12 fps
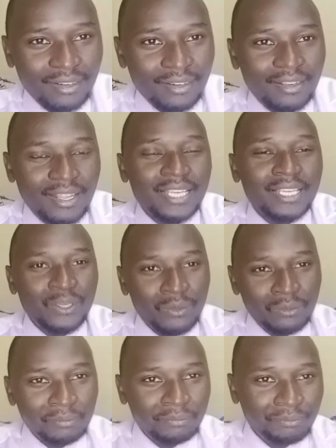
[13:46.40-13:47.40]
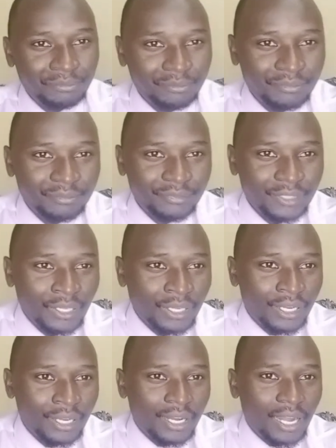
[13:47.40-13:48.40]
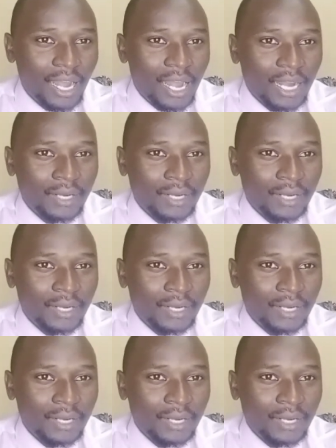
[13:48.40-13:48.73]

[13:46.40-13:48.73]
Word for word: Thank you. Uh,